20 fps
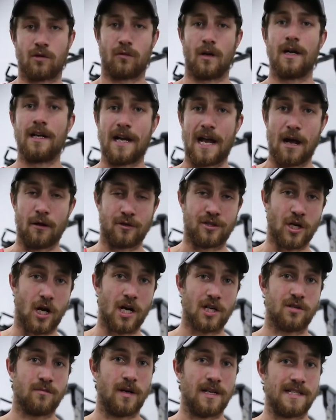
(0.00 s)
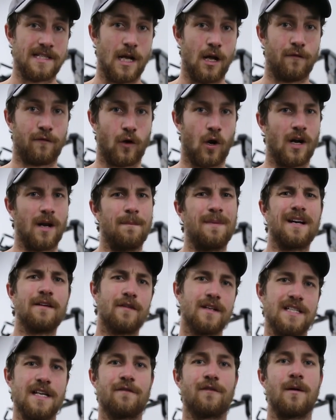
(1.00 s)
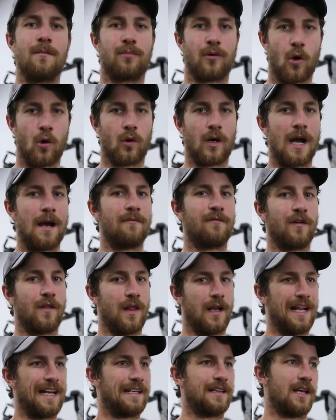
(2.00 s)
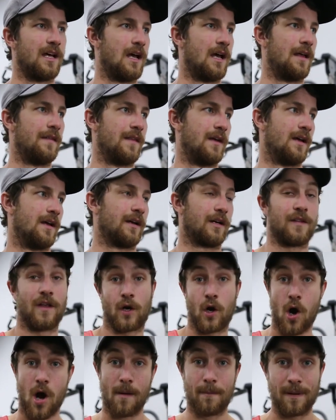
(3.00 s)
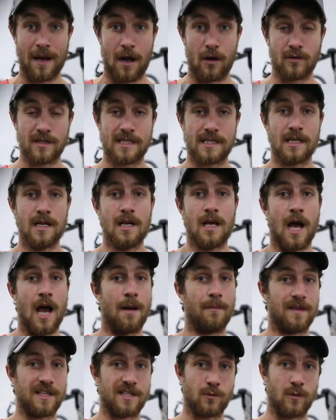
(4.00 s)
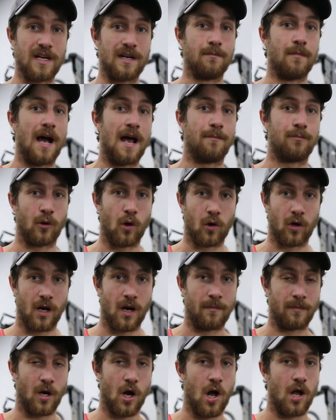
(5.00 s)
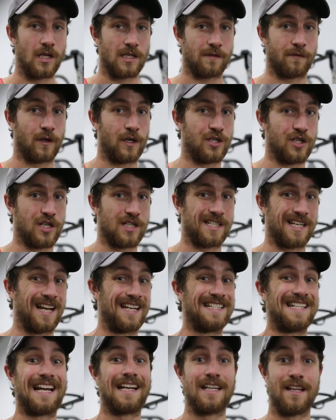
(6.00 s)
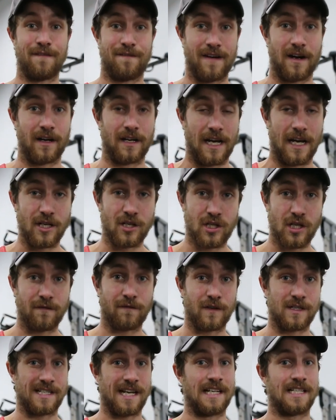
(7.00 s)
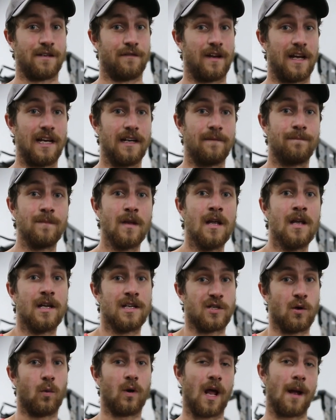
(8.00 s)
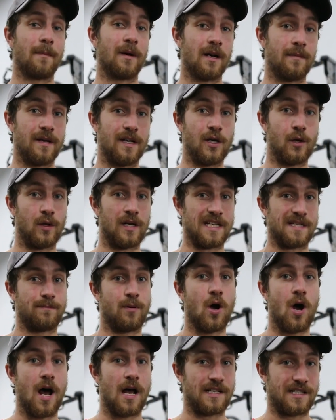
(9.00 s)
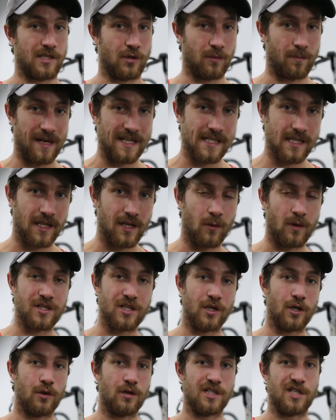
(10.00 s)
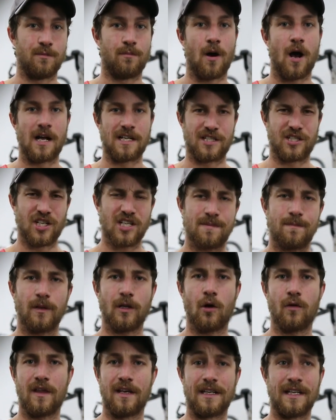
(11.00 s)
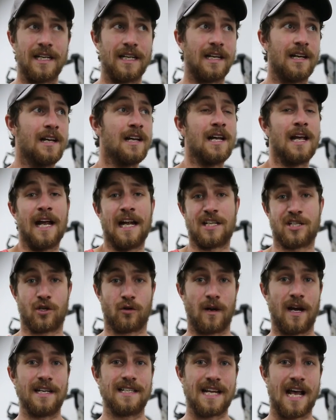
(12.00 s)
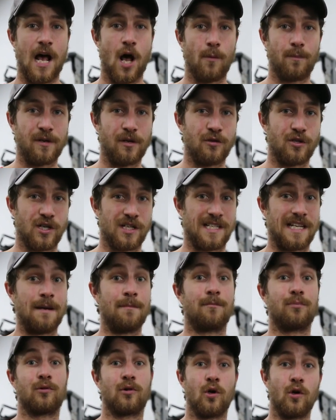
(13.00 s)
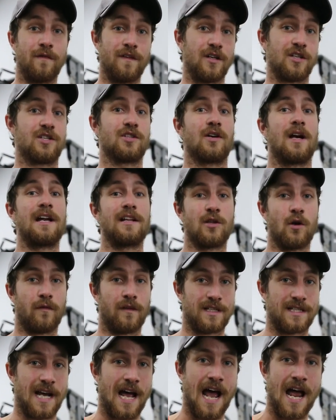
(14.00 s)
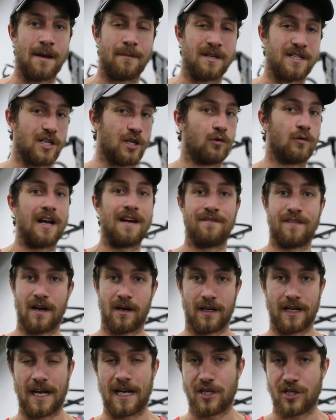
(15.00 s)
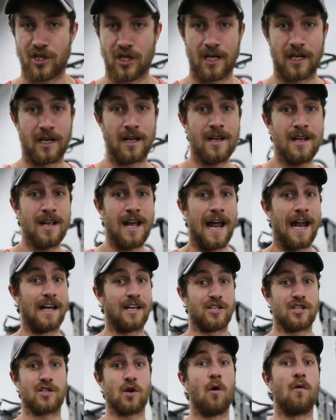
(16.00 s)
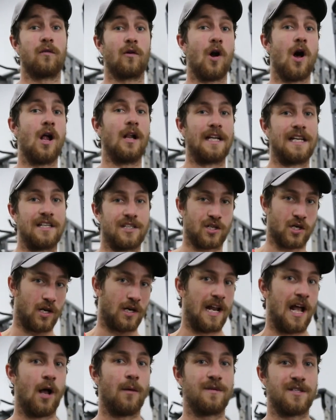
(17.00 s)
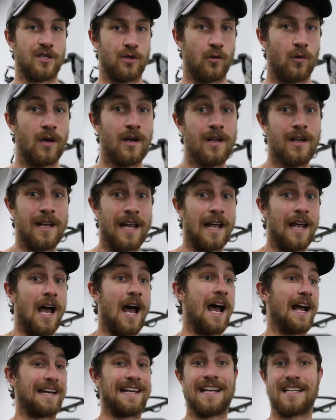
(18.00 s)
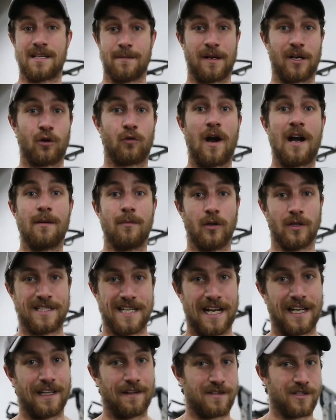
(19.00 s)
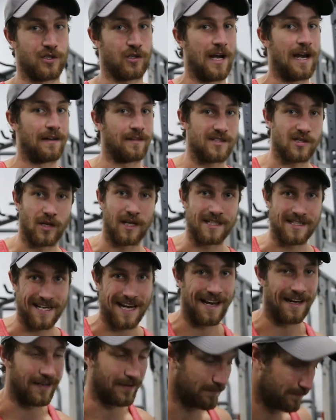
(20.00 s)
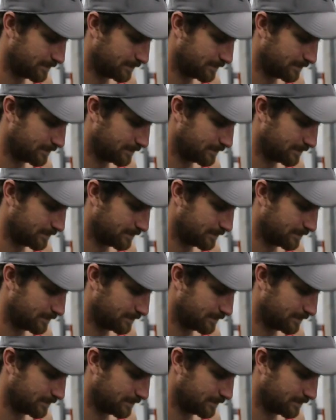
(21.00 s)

Right now, Josh and myself are on a bit of a different program for the compounds. This week, my program calls for just a deadlift variation for sets of eight. So what I'm gonna be doing is pause. So basically what you do is you pause just below the knee. It's great to help you just improve your strength over time. It's a great variation, and it just overall, in turn, helps you get some incredible deadlift strength. So let's get it.